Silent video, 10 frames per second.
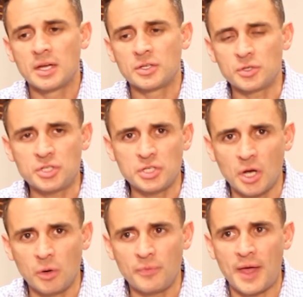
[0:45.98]
You should
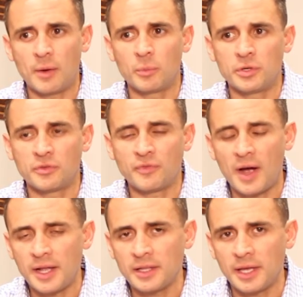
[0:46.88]
know that when you
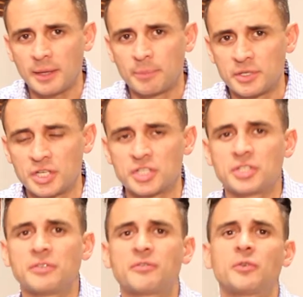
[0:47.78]
file a
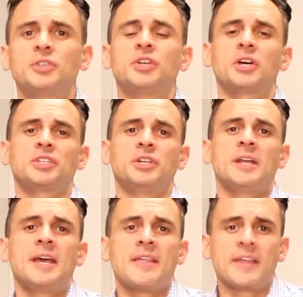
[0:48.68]
petition for injunction,
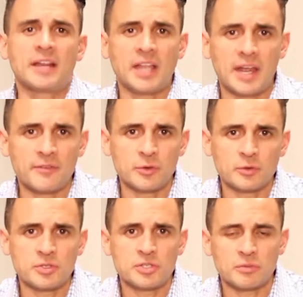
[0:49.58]
that a lot of
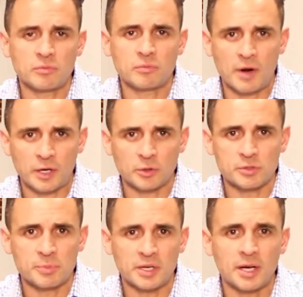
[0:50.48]
those records
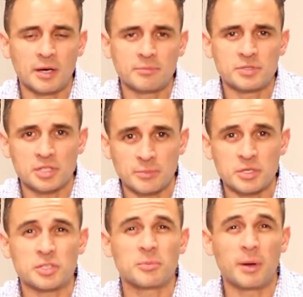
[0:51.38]
become
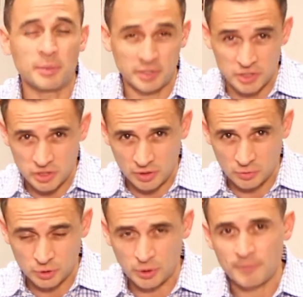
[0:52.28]
subject to public
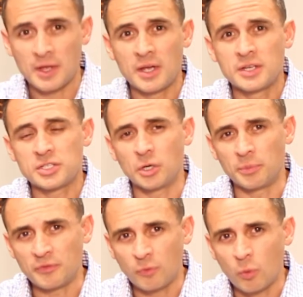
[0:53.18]
disclosure. So
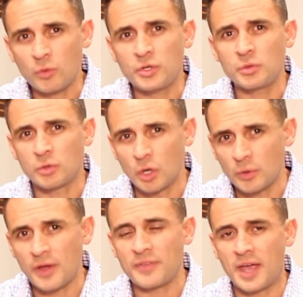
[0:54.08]
before you go
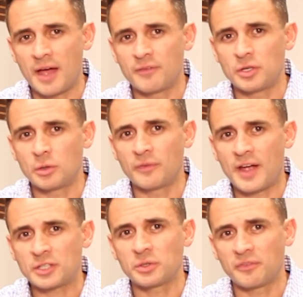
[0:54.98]
down the avenue of
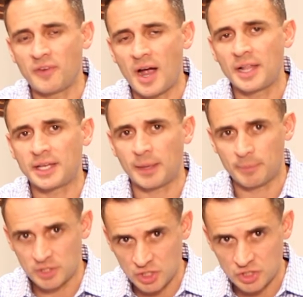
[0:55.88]
actually filing a
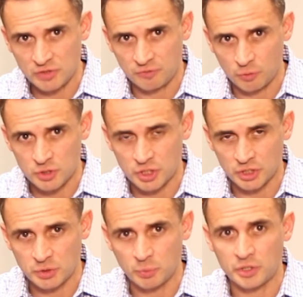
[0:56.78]
petition for
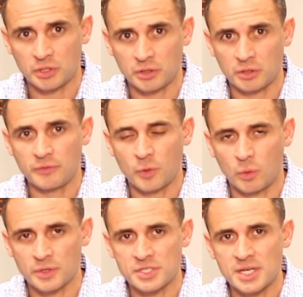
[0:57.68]
injunction with the clerk of
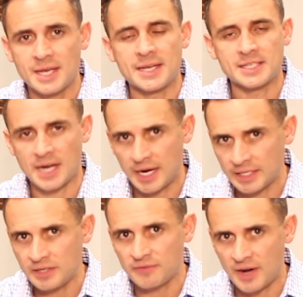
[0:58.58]
courts, it's
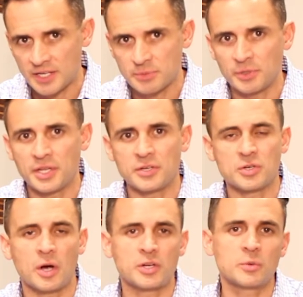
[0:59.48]
highly advisable that you
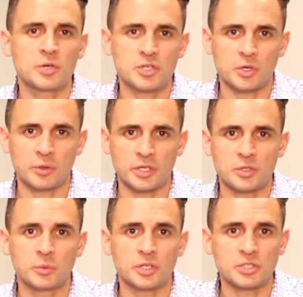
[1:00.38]
talk to an attorney
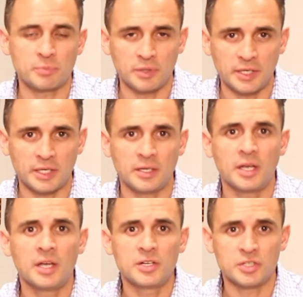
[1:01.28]
to explain
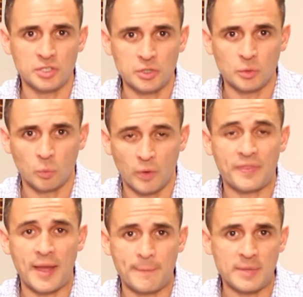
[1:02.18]
to you what
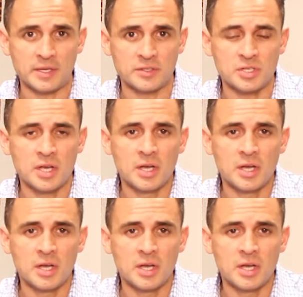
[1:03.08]
that means.